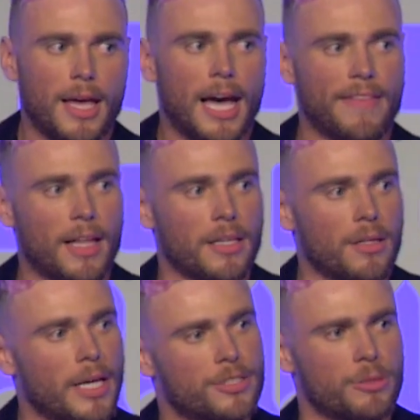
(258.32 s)
And that
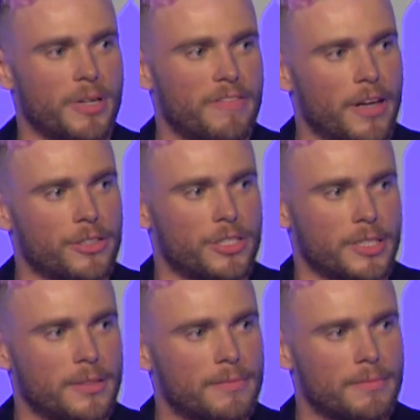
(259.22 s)
little extra bit of
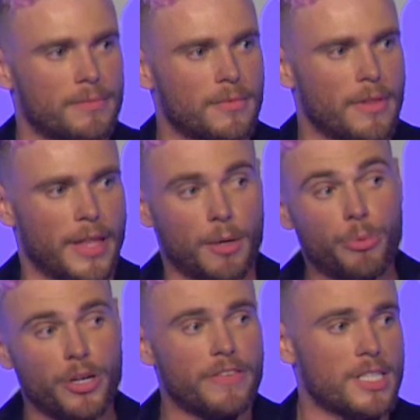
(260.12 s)
energy that I
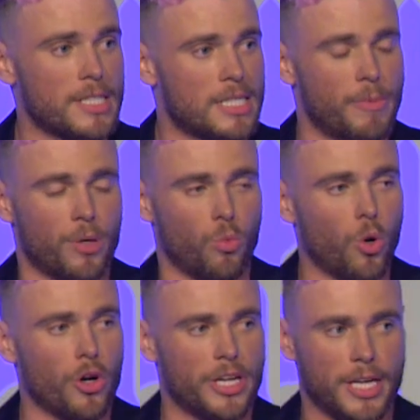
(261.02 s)
previously spent
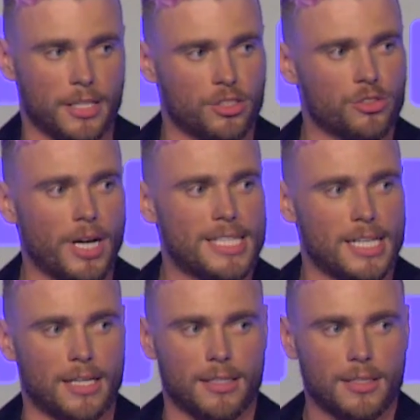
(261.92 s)
worrying,
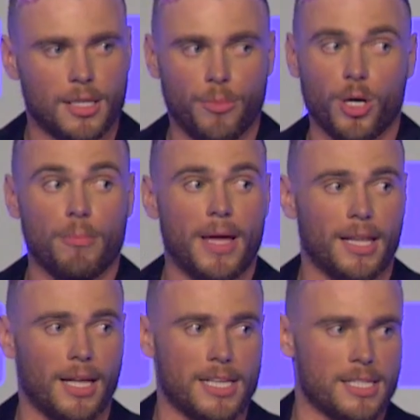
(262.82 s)
stressing,
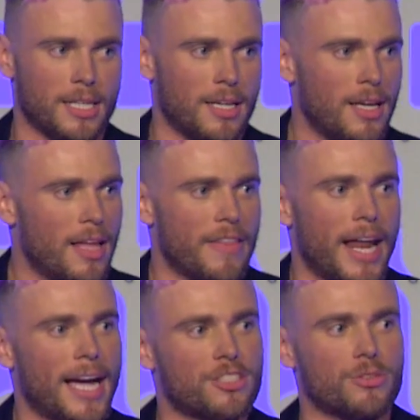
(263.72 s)
compartmentalizing, that
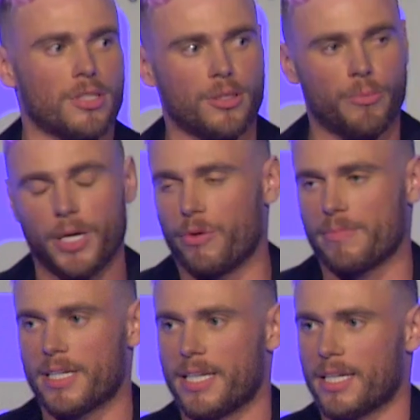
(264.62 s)
extra little bit was
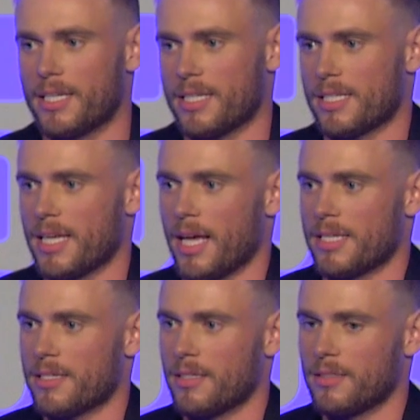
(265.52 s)
my ticket to
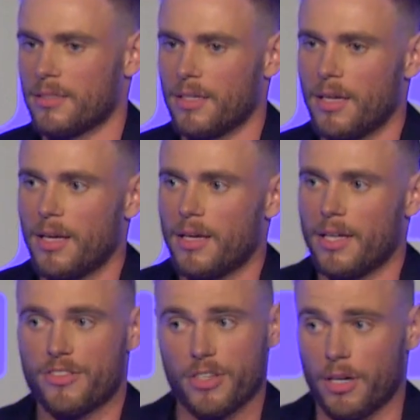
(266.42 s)
success.
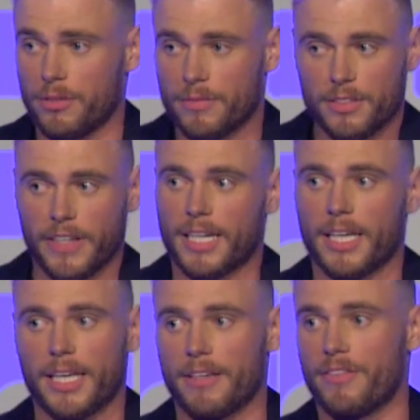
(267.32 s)
And so, if I can
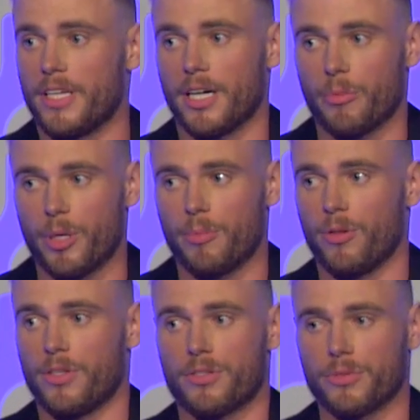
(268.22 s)
give the young people
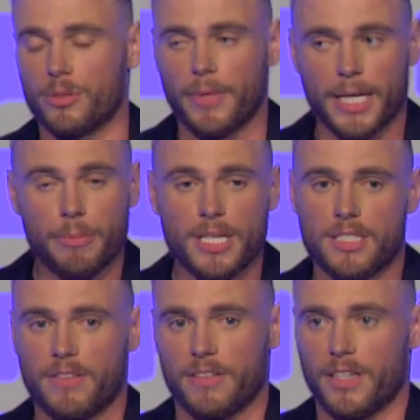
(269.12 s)
in this room any piece
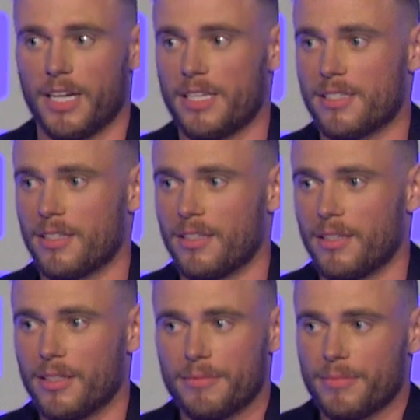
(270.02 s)
of advice,
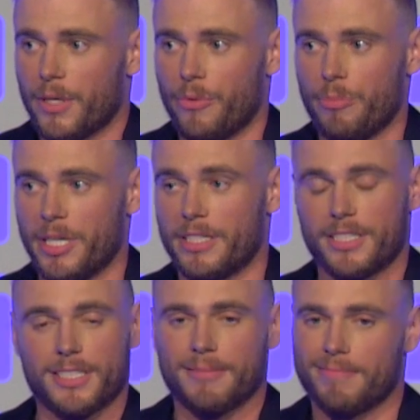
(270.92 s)
it would be to
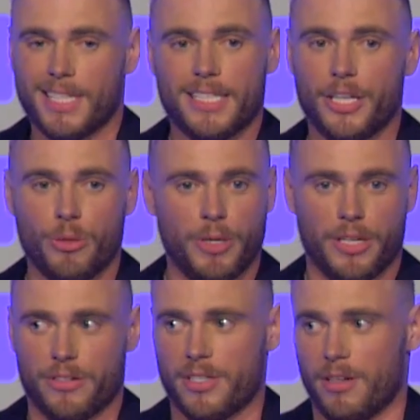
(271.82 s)
just continue being
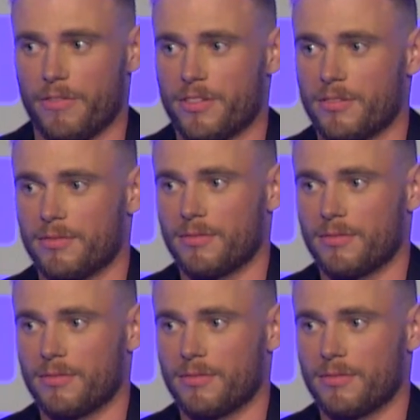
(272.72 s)
yourselves.